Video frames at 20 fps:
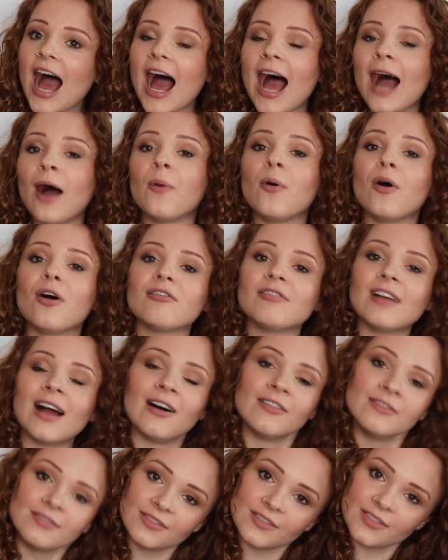out
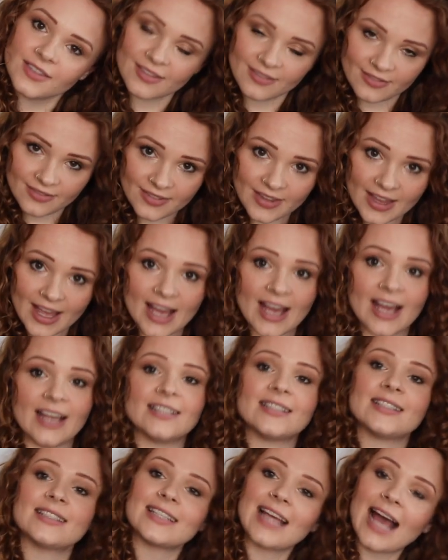around
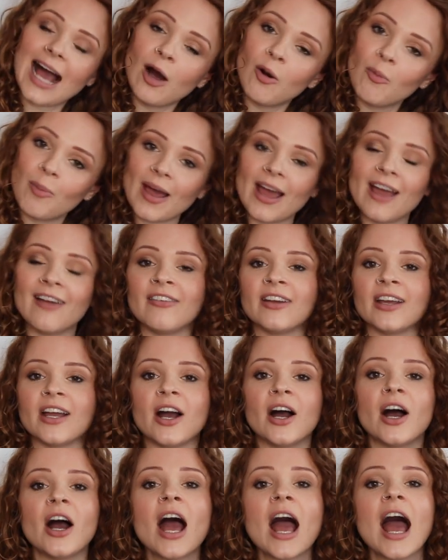their scalp
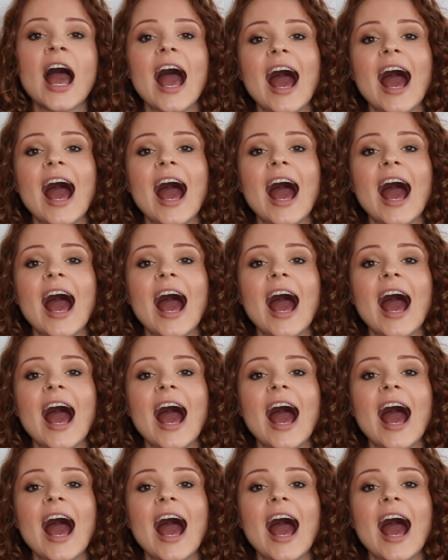area,